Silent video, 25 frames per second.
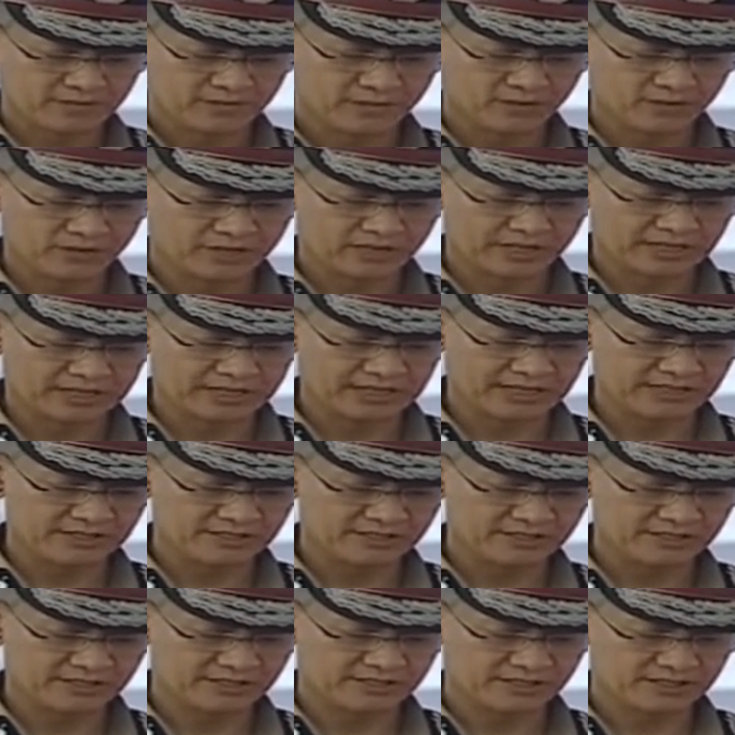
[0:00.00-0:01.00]
For
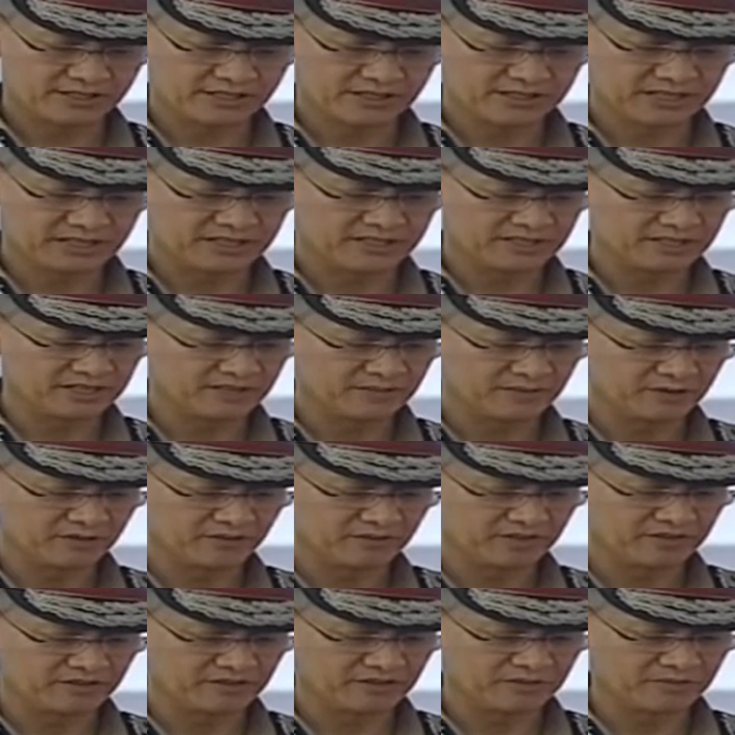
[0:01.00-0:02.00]
decades, a dream
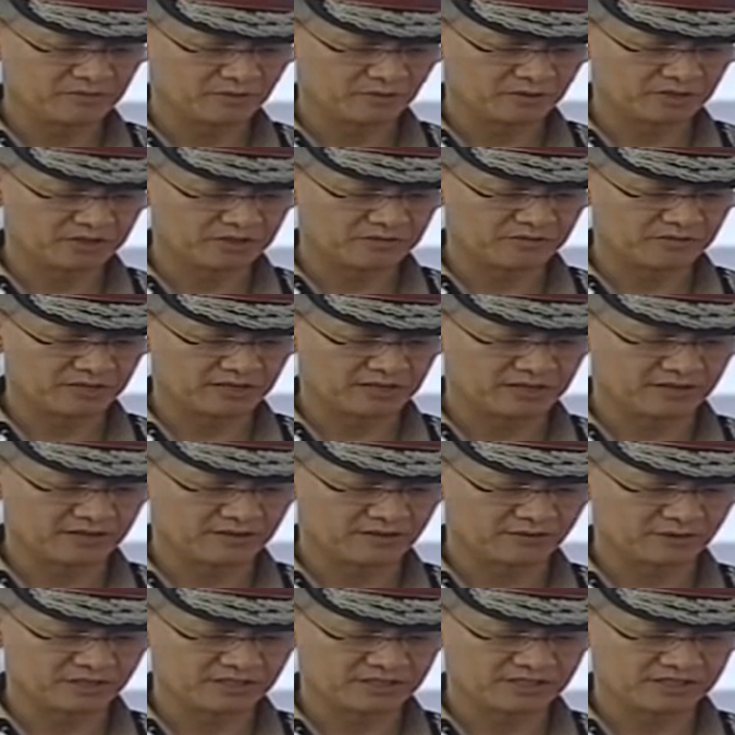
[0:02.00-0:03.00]
of every policeman
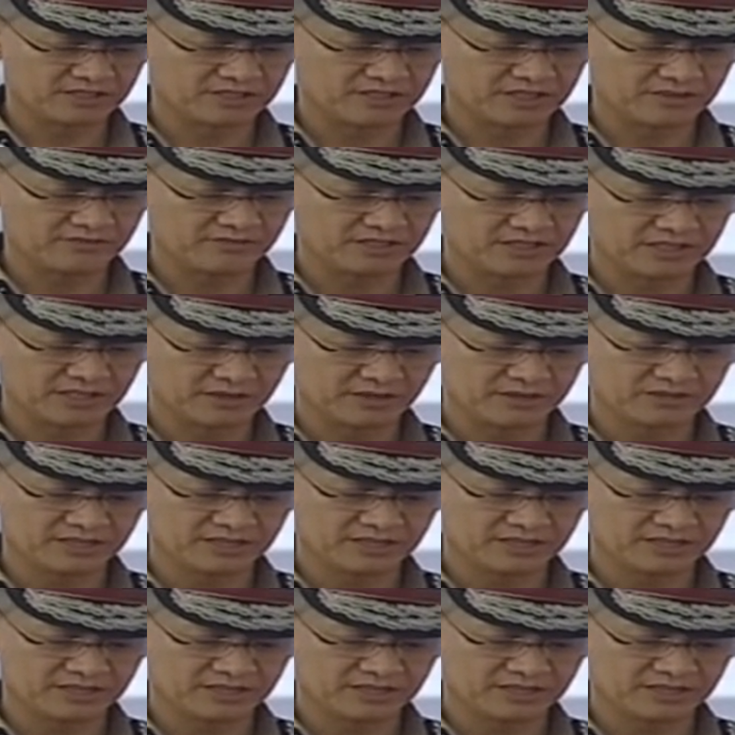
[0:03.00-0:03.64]
was achieved in